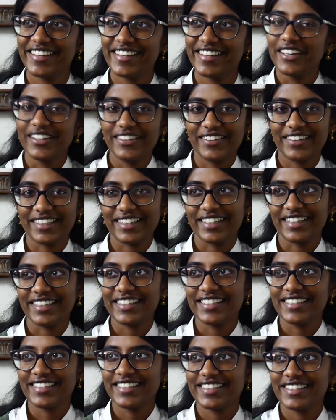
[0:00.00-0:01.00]
Oh, gosh.
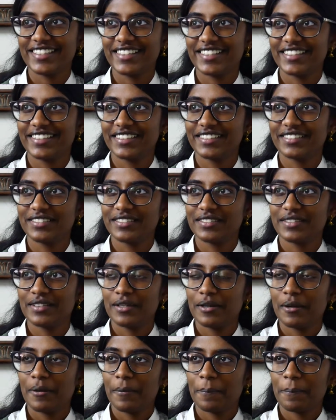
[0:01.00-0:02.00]

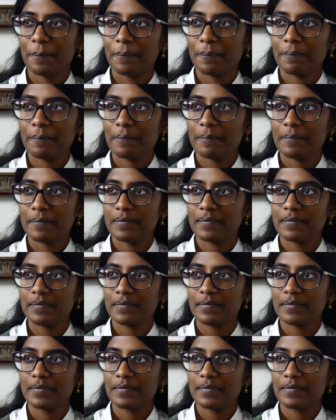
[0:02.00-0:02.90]
You've been on that bloody